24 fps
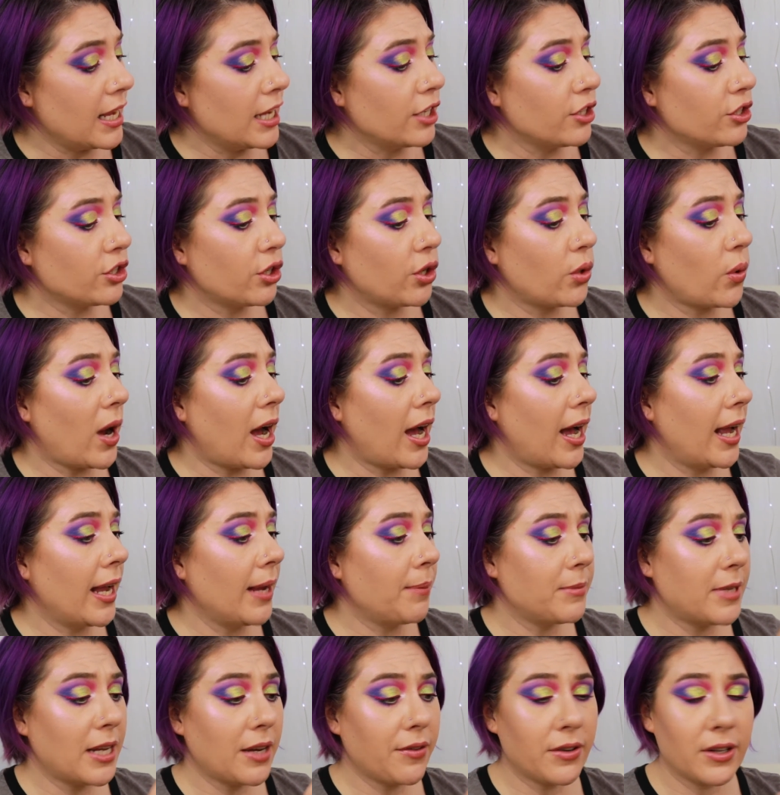So
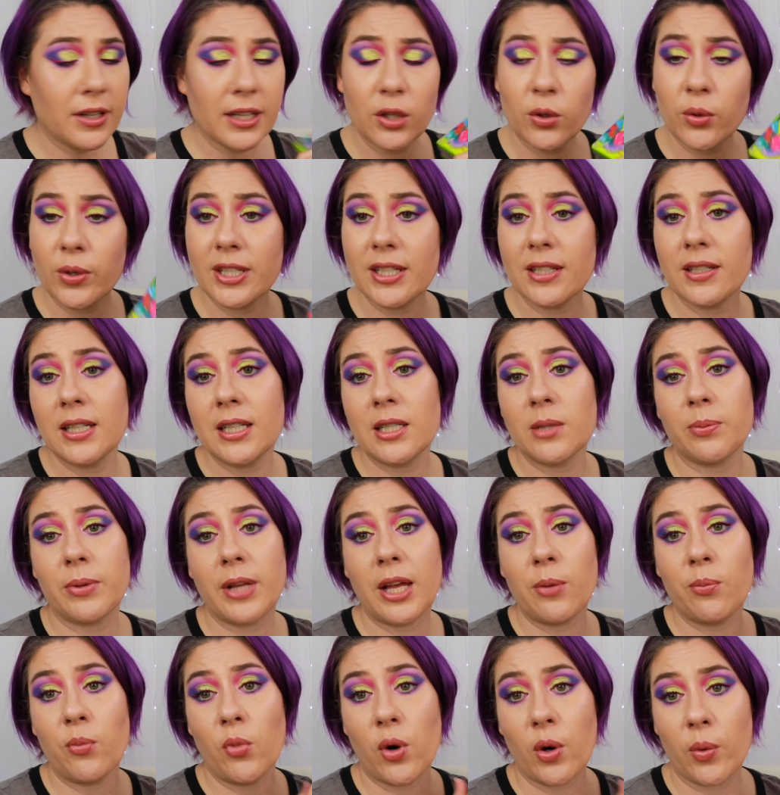I'm definitely going to need to
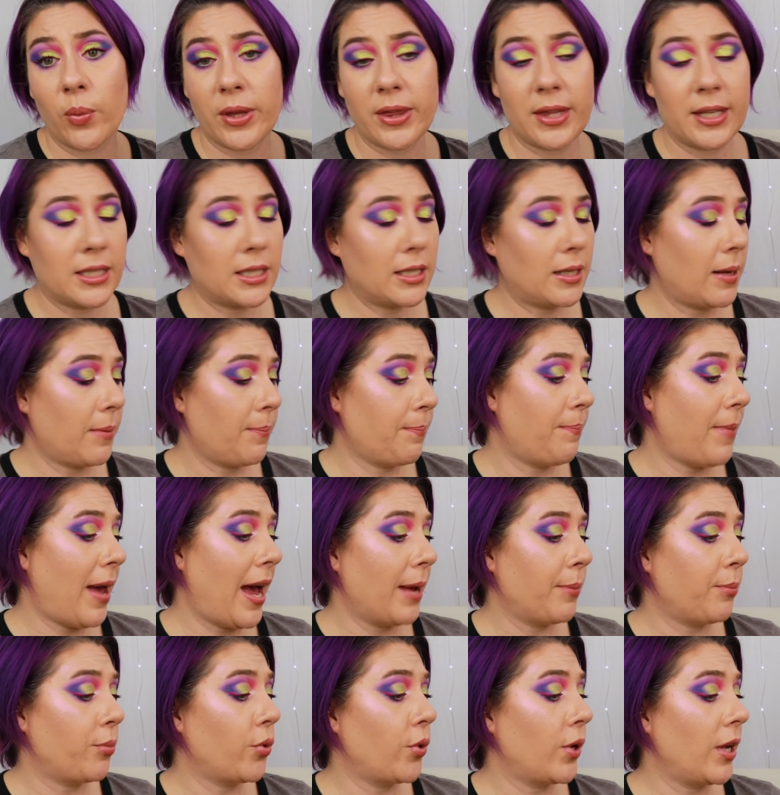play more with this
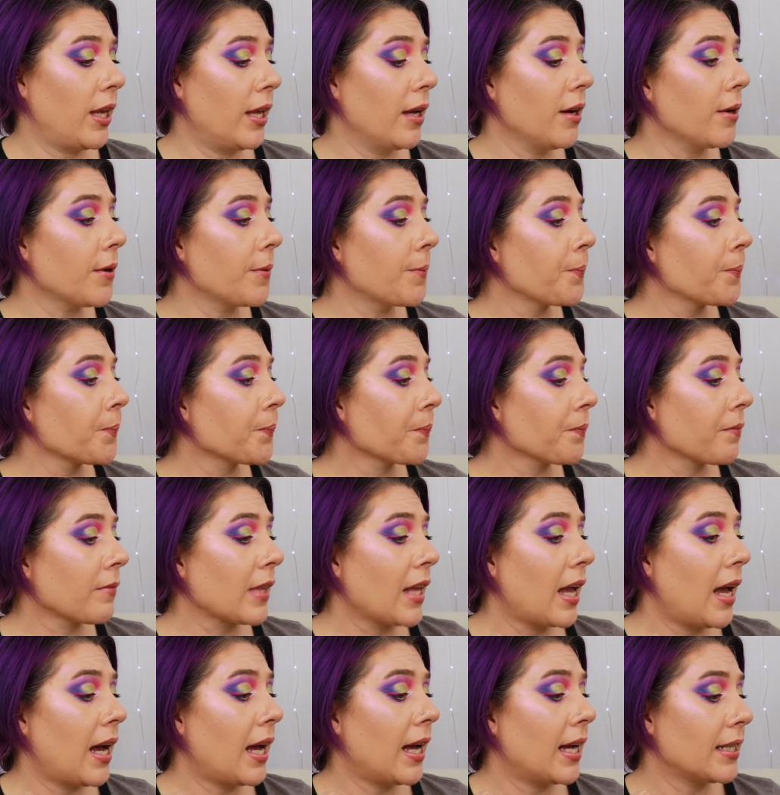bad boy here
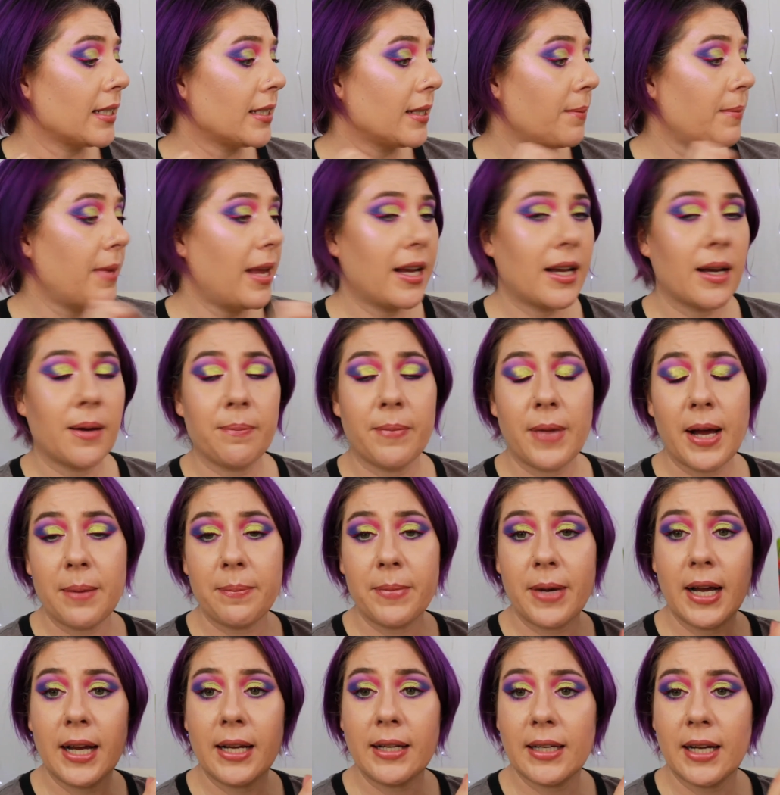to make up my
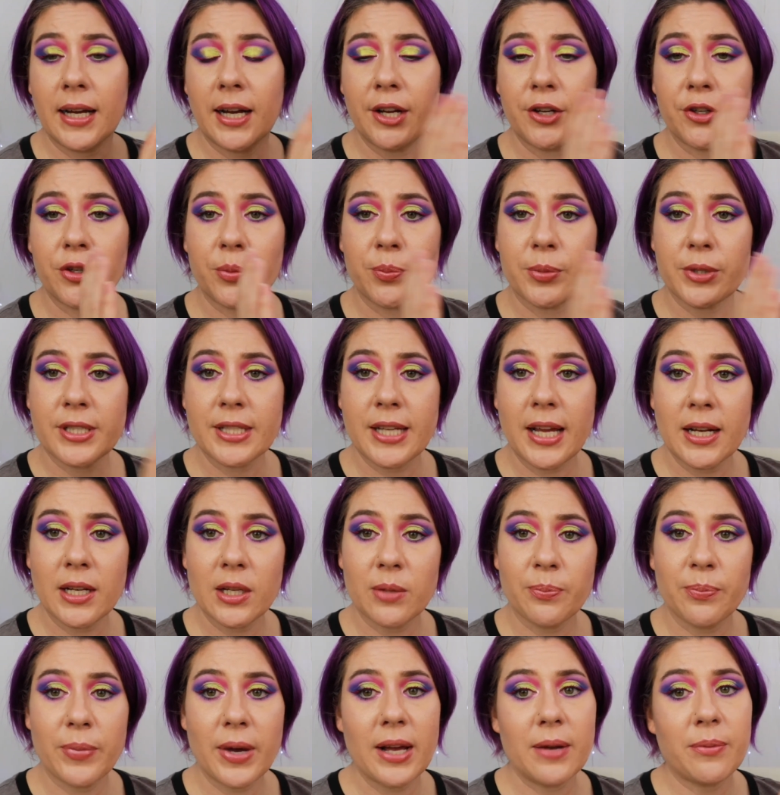mind 100%,
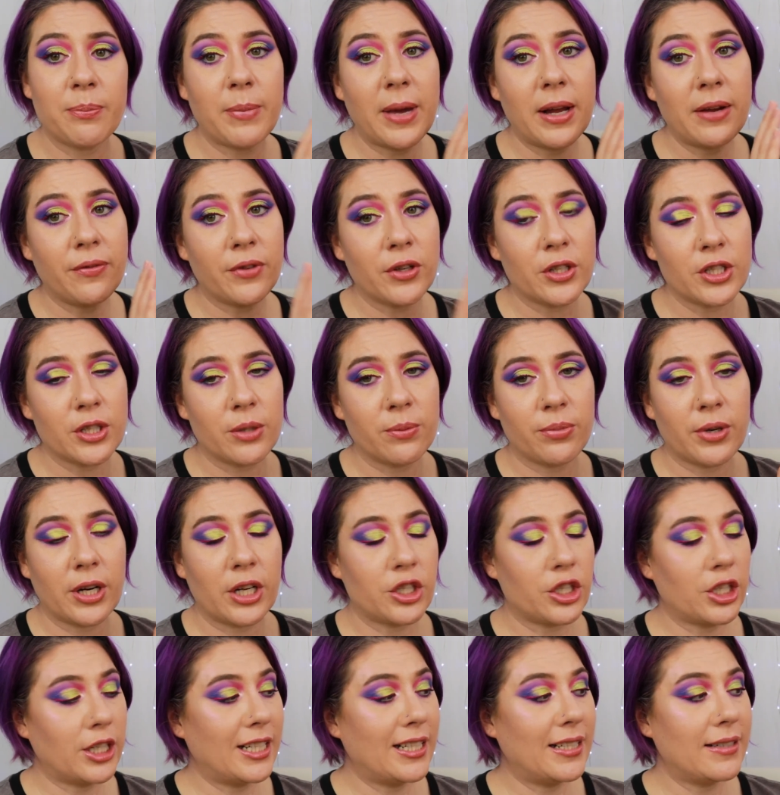but my first
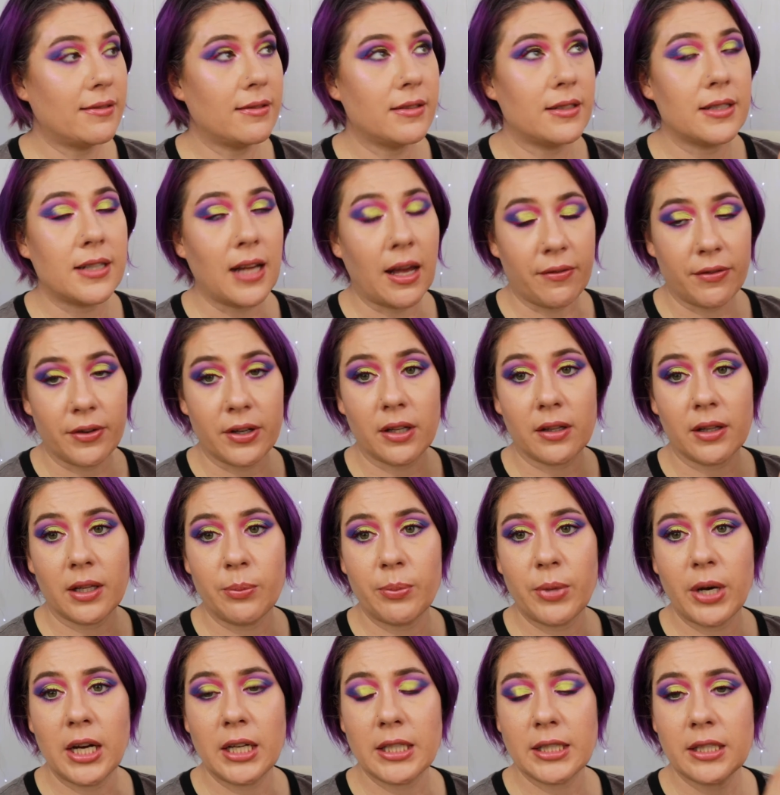impression is definitely
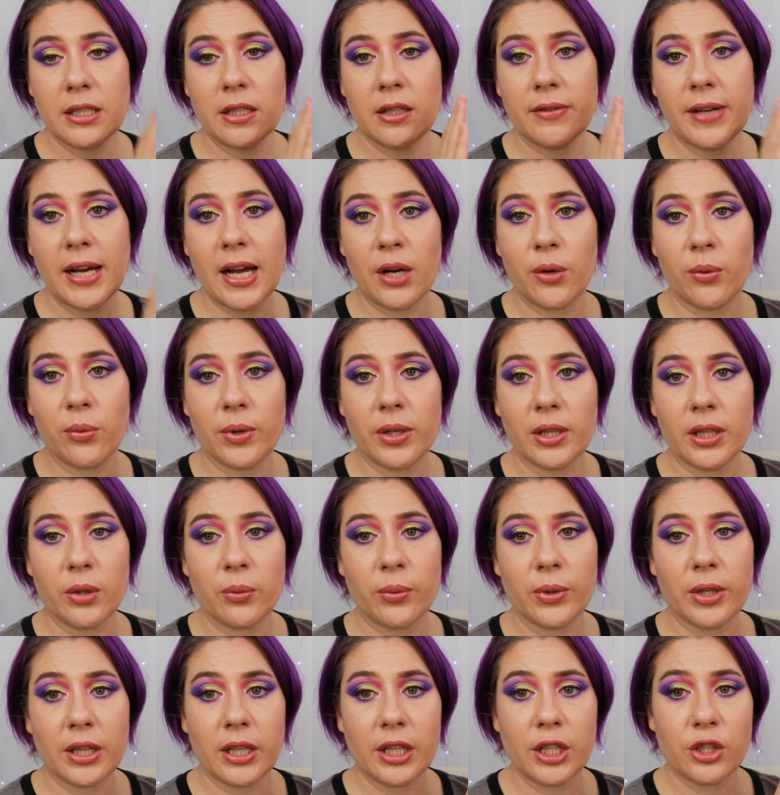positive. I really,
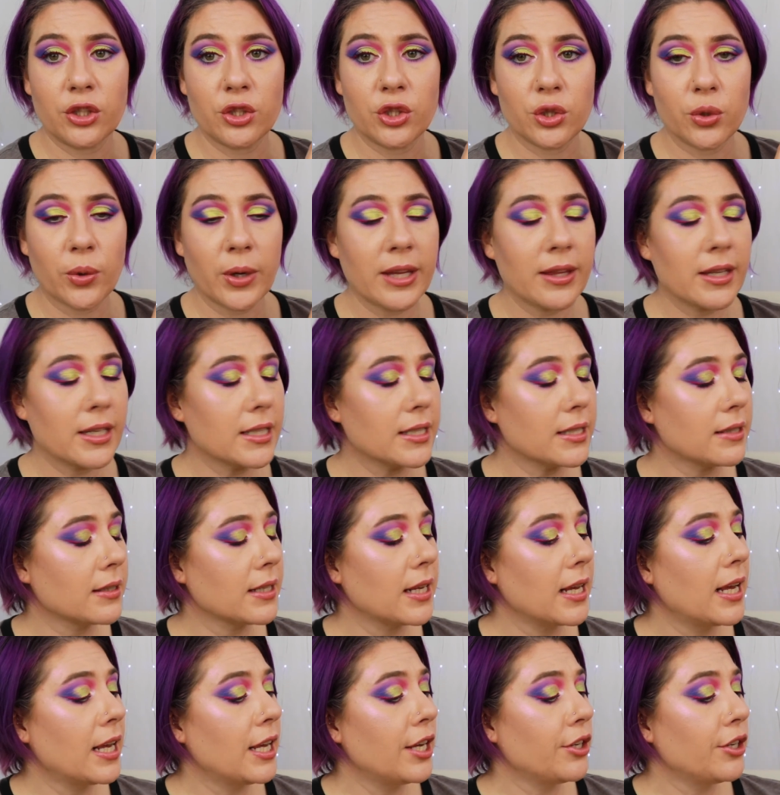really enjoy this.